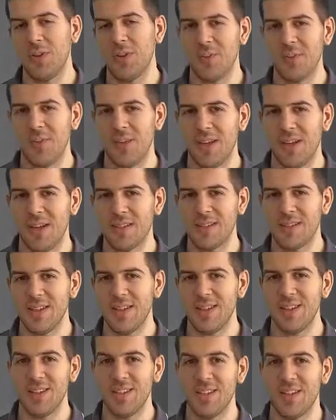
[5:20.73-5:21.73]
blend
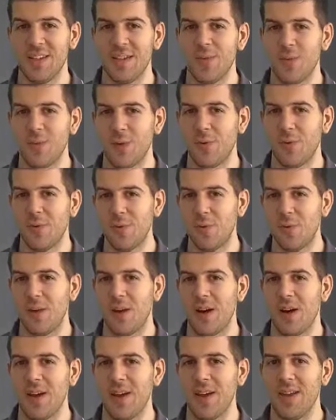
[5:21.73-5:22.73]
is then followed
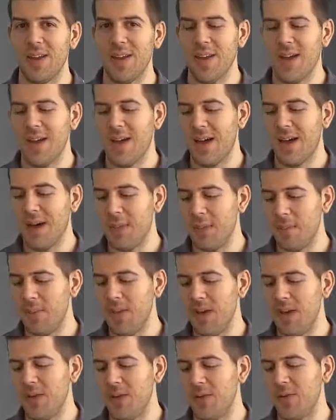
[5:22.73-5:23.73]
by
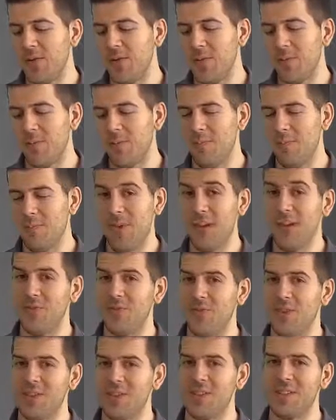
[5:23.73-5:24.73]
amino
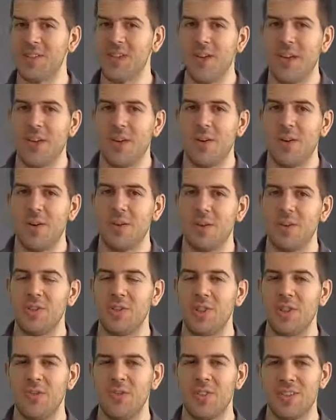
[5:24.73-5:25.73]
matrix. It
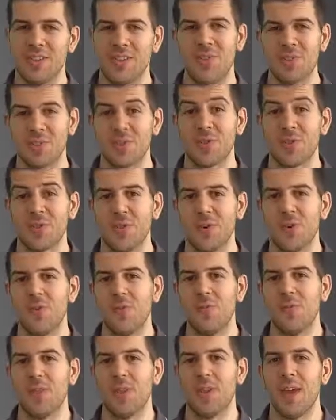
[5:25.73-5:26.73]
generally sounds
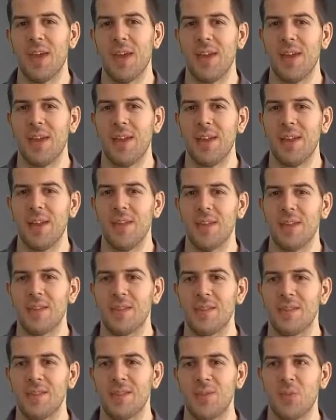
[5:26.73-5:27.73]
cool, and
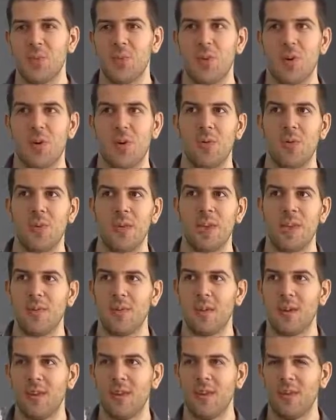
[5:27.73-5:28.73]
you probably
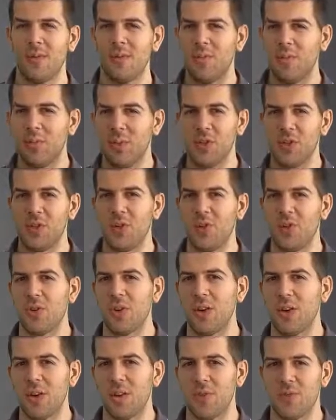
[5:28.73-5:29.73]
kind of picture all
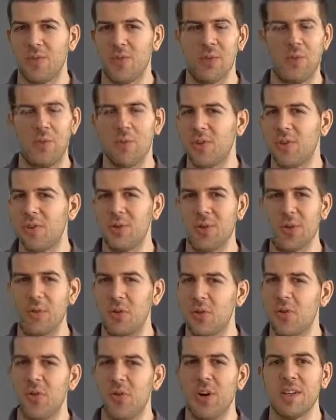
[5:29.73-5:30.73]
kind of different
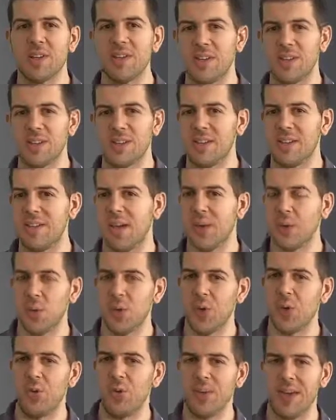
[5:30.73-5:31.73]
amino acids that
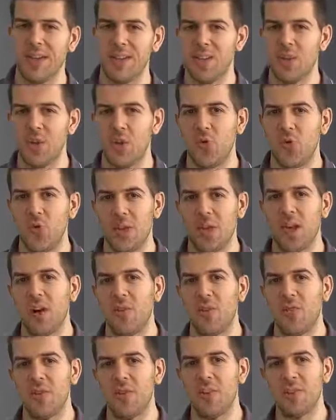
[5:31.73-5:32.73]
will enhance your
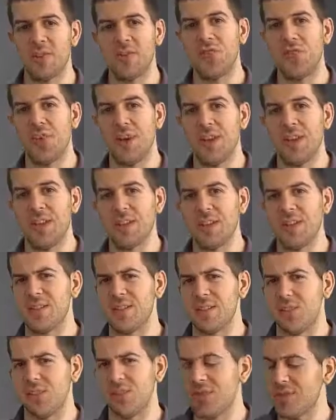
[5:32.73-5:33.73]
recovery, strength and
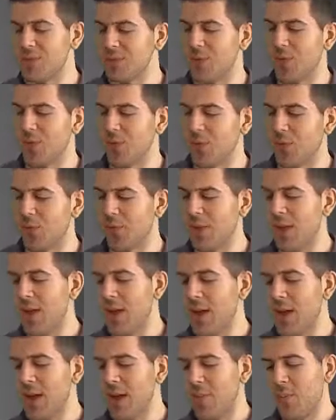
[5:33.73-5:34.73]
so on and so
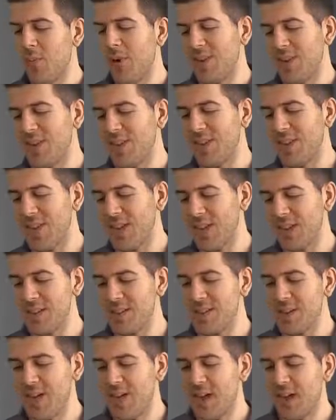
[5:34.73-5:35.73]
forth. But the thing
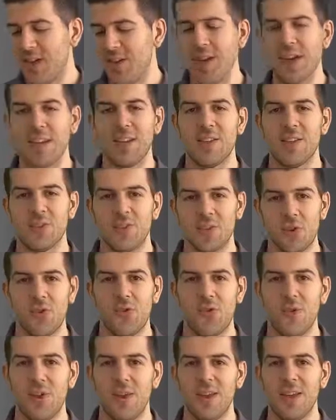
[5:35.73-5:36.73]
is, you get
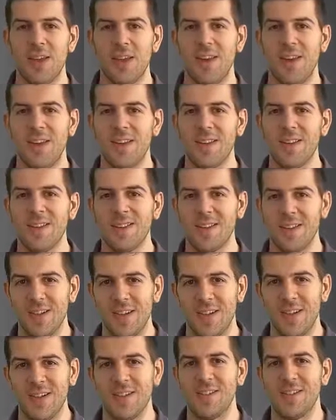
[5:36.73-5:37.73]
taurine and
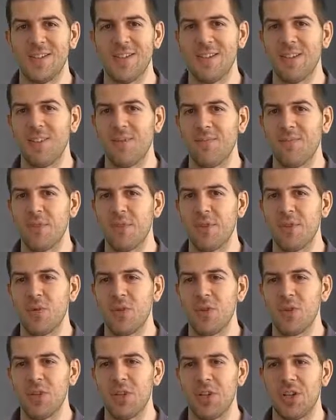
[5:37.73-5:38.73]
glycine,
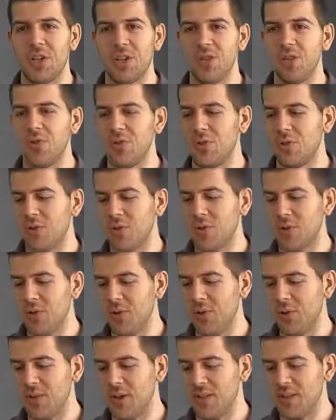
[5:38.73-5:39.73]
which are two
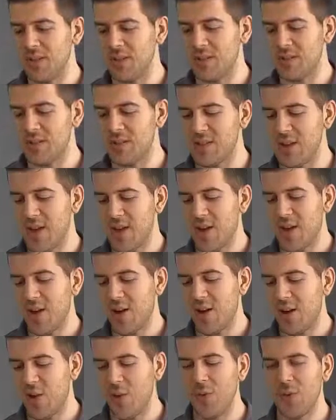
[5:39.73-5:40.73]
amino acids
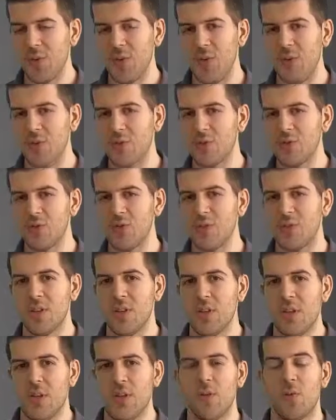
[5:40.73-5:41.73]
often
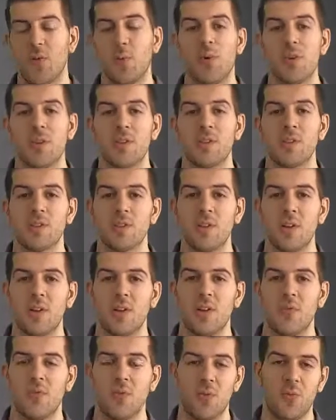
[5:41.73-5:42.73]
used for what
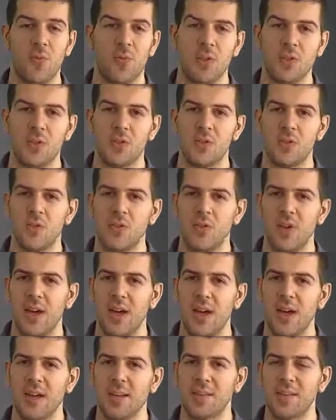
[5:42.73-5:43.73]
is referred to
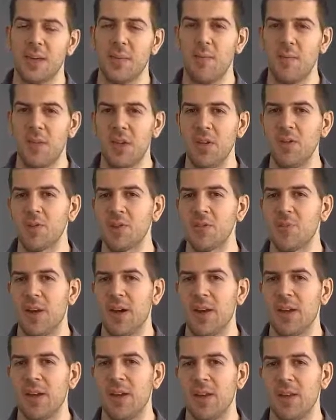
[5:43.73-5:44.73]
as amino
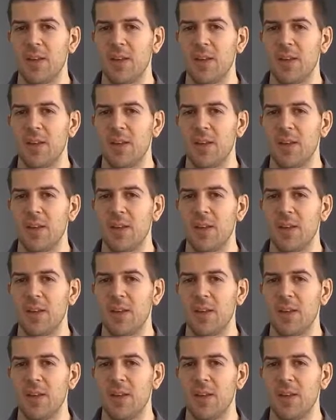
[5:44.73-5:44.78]
spiking.